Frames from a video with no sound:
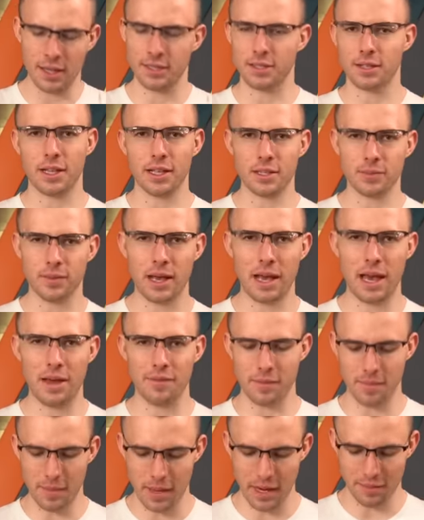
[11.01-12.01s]
And so that's why I
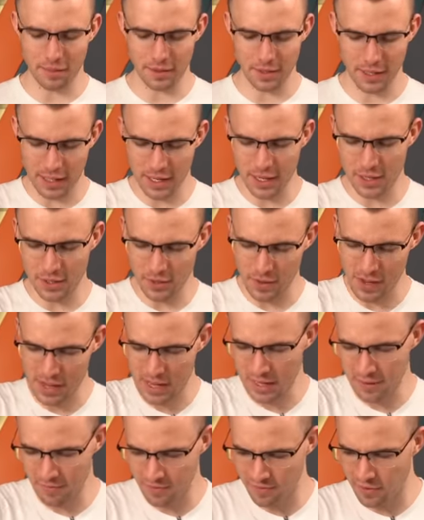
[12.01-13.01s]
haven't been able to get to it.
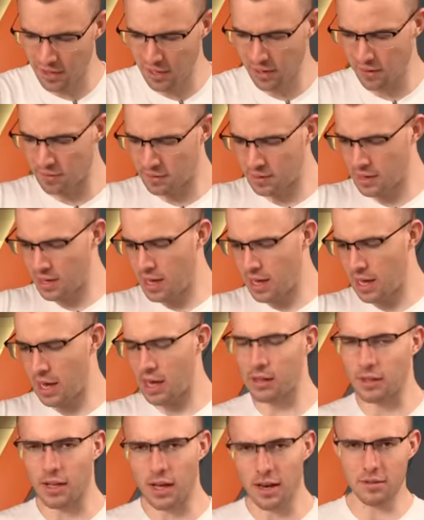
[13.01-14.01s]
It involves a
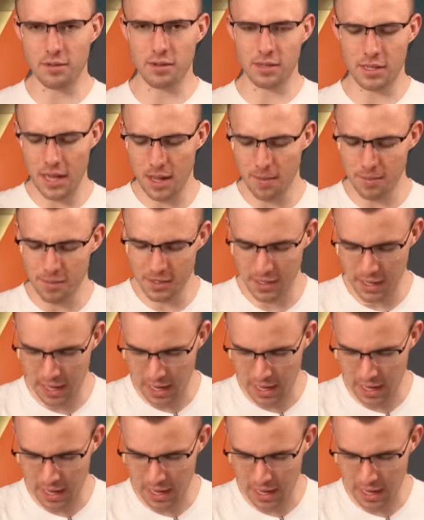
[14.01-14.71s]
lot of steps.